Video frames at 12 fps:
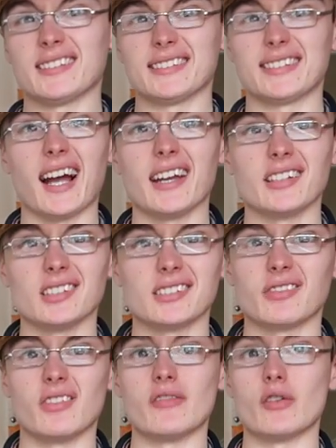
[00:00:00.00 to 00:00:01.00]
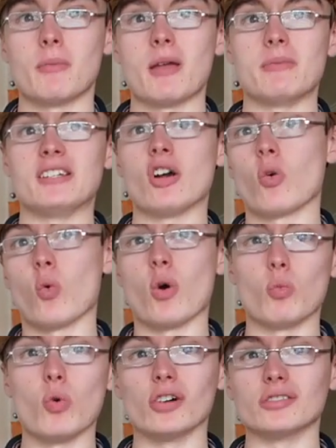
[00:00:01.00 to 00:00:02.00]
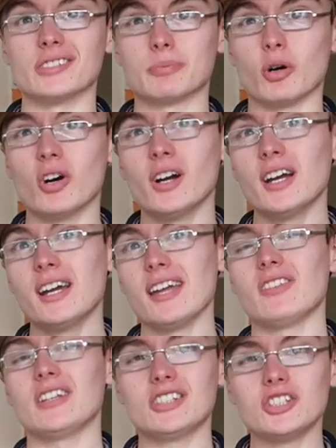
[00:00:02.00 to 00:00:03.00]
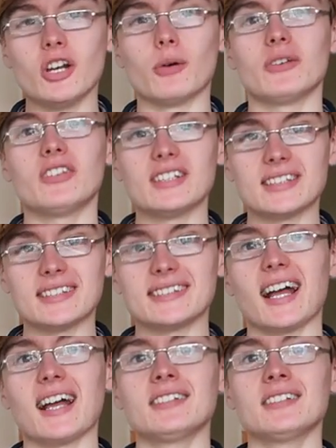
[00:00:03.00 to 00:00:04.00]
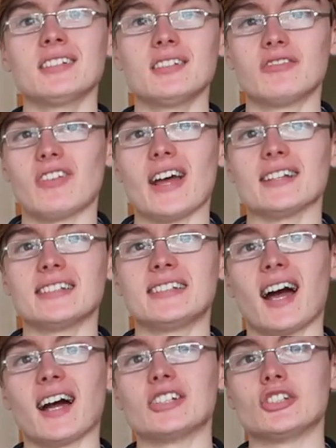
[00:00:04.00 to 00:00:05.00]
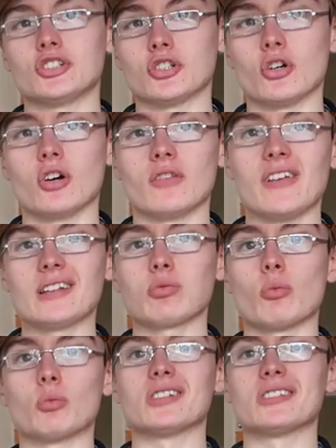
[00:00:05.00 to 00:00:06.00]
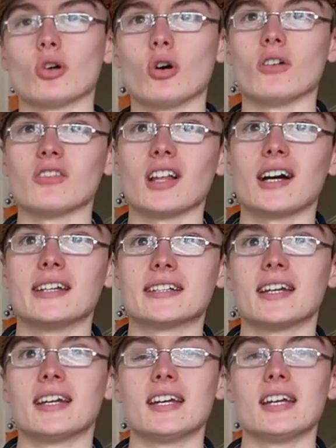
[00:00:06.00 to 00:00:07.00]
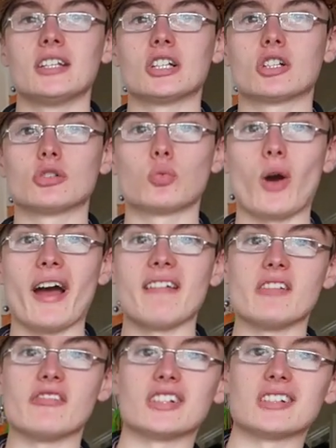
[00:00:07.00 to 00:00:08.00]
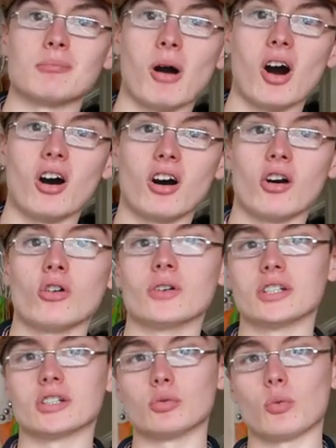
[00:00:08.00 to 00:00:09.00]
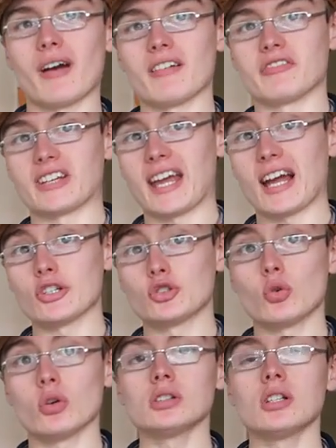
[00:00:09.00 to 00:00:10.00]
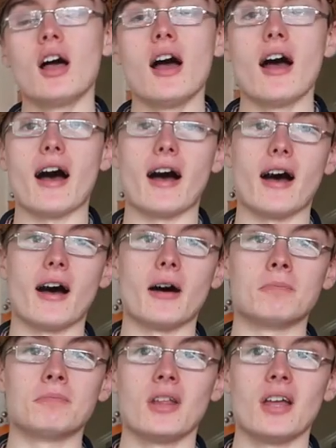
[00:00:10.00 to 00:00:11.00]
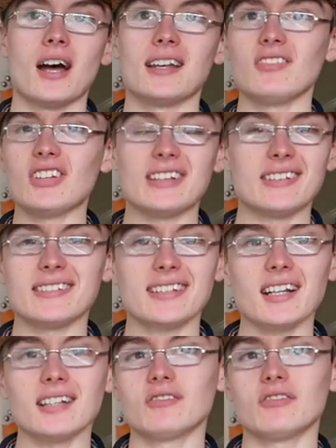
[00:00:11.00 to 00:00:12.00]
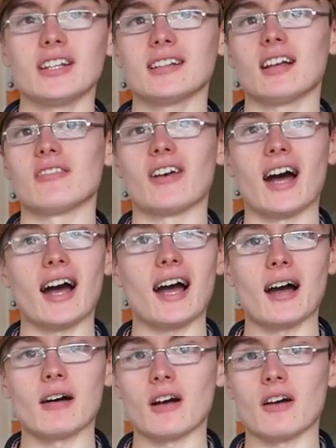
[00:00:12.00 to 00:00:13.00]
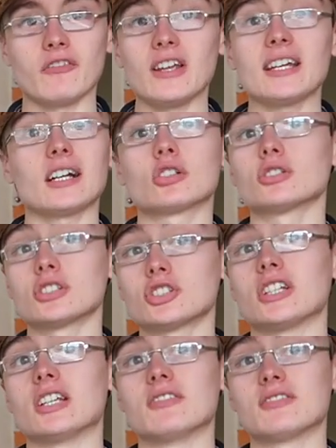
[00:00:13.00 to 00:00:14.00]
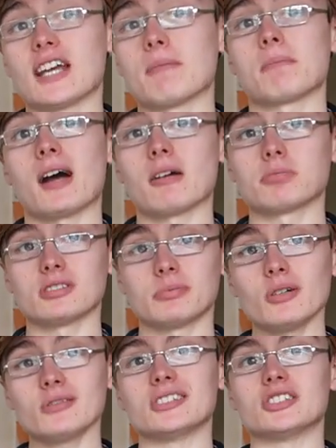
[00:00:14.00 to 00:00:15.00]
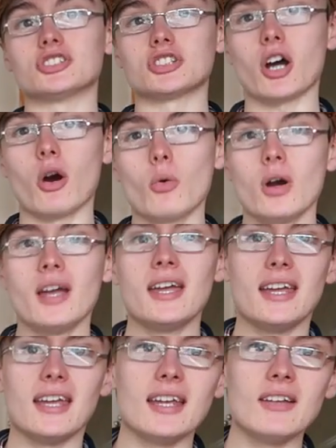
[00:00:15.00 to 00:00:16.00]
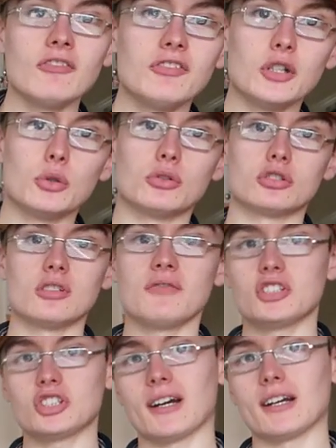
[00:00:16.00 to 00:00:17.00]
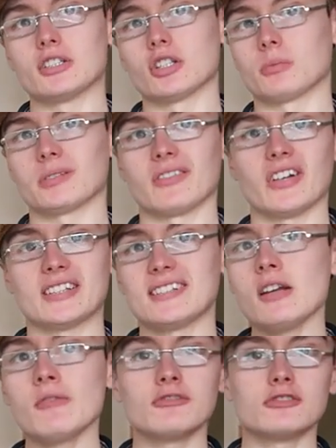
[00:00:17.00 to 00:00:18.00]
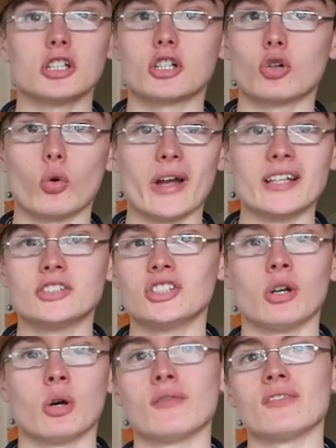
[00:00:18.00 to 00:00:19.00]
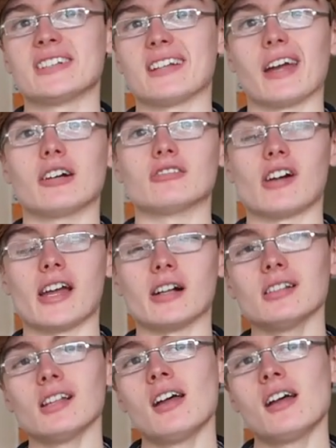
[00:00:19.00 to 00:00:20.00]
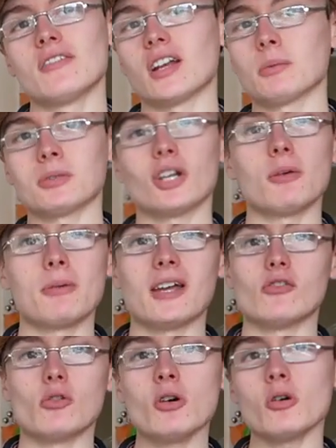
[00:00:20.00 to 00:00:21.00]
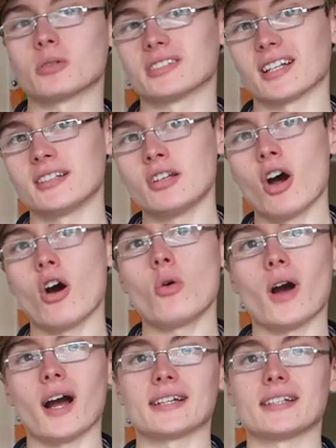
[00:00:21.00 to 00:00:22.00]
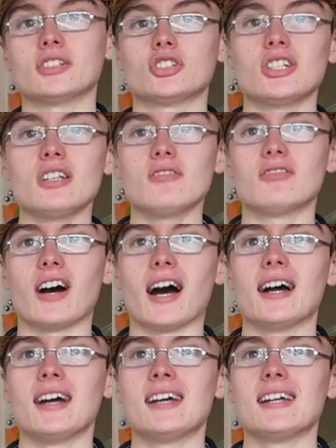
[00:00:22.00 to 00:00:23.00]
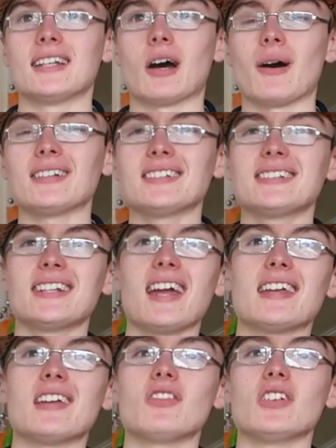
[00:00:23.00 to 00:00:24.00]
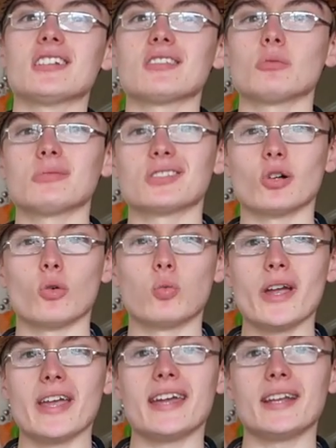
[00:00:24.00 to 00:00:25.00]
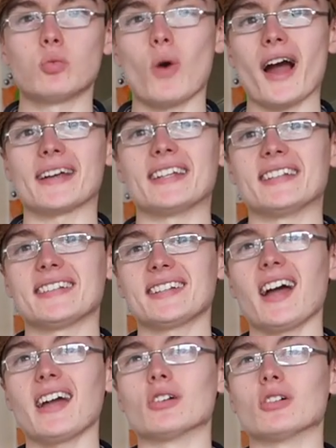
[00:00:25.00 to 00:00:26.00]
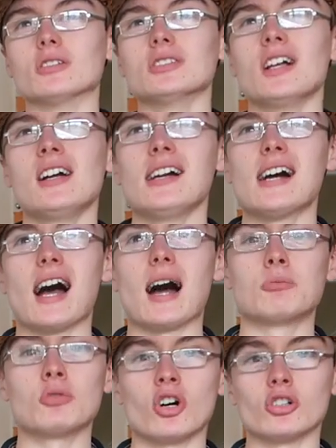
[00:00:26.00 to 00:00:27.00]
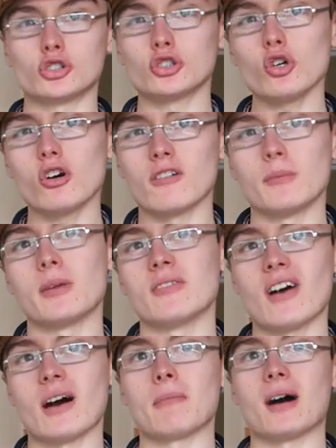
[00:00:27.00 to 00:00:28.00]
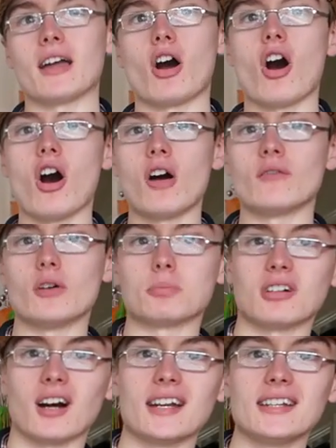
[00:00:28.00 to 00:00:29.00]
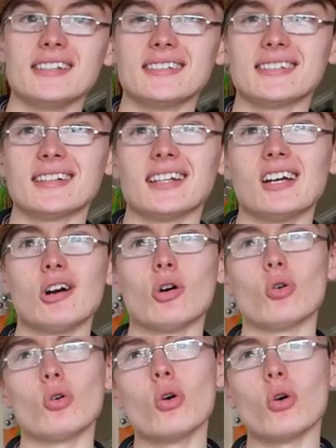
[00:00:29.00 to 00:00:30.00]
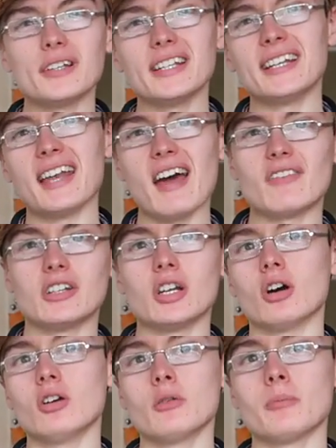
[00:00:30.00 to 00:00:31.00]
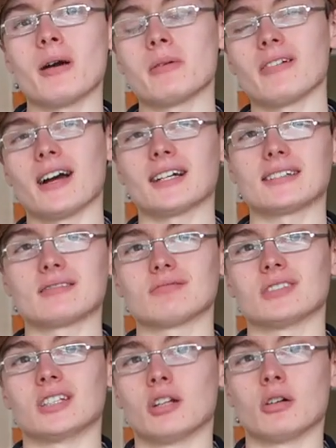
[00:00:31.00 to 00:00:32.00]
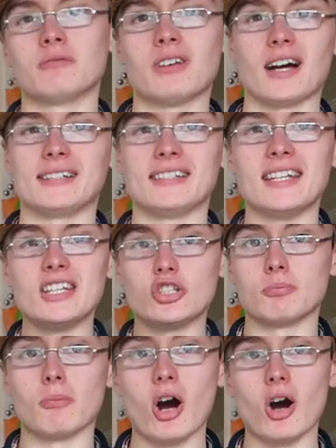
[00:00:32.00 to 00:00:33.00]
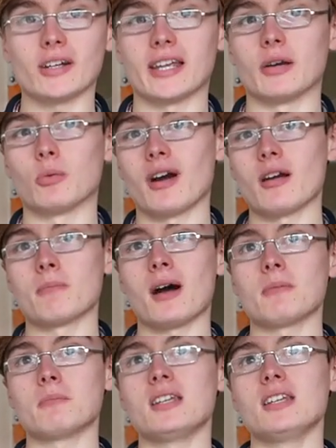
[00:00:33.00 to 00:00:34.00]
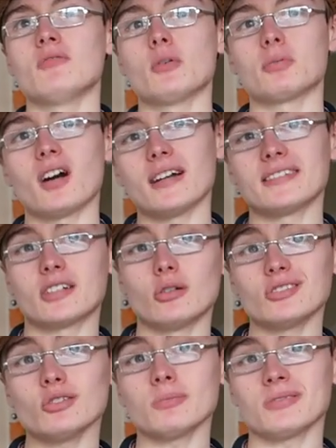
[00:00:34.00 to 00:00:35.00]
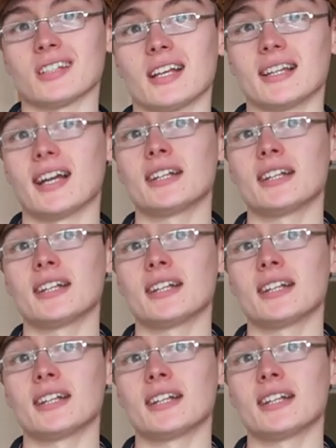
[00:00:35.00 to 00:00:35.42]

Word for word: style or something that maybe no one wants but if it's you know if it's a standard fairly nice shirt this one was sort of like you could wear it for smart or you could wear it for casual um, and if it's a standard thing like that I, I think I could achieve £10 plus postage so in future in the charity shops if I see them for a quid you know on the sale rail then I'm going to pick them up because I know I can achieve that now as I say if it's some sort of weird wacky style I'm not sure I mean that might harm the price or you never know, there might be that, you know, that niche market where it might mean the price goes up slightly.